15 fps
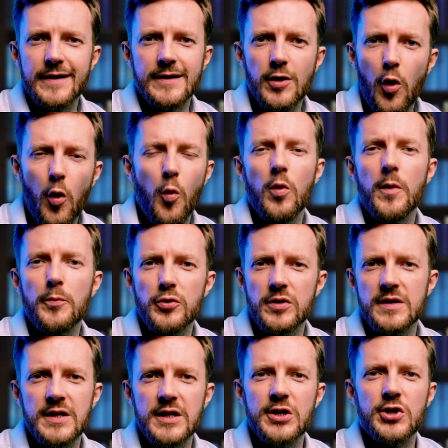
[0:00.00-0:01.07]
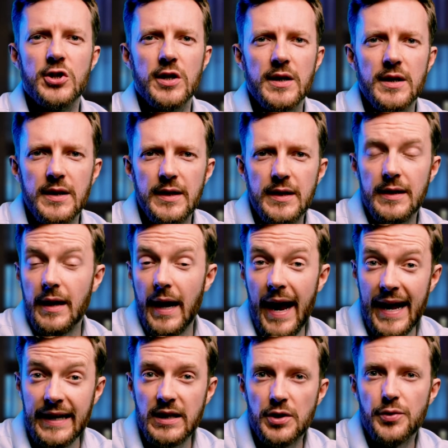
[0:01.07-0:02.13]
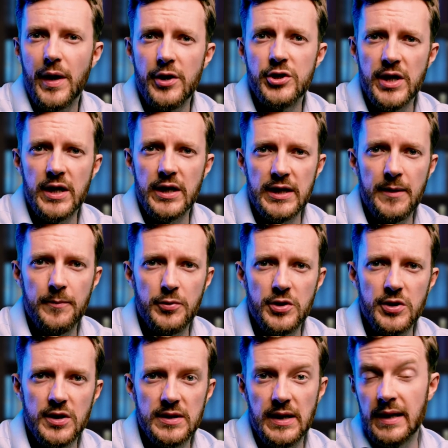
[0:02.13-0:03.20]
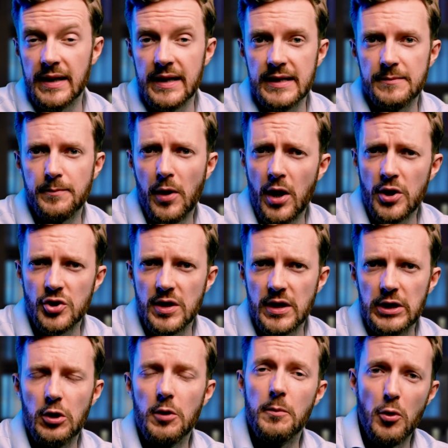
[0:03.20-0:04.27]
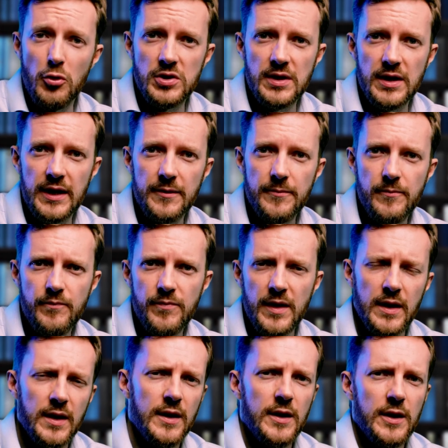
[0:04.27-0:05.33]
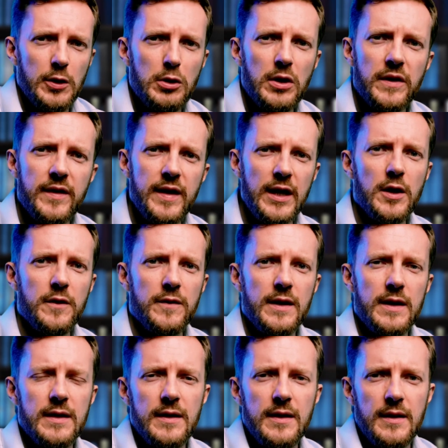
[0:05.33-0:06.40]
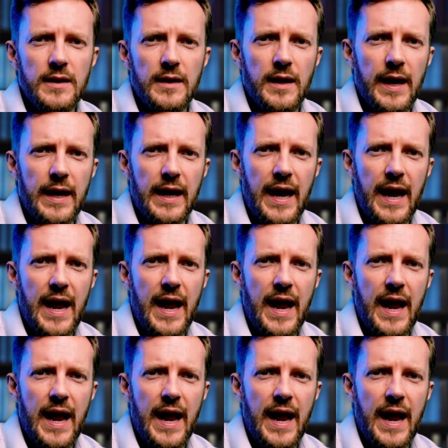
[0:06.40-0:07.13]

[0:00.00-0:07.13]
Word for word: this whole procedure at cryogenic temperatures, at least partially or mostly. You can think of it like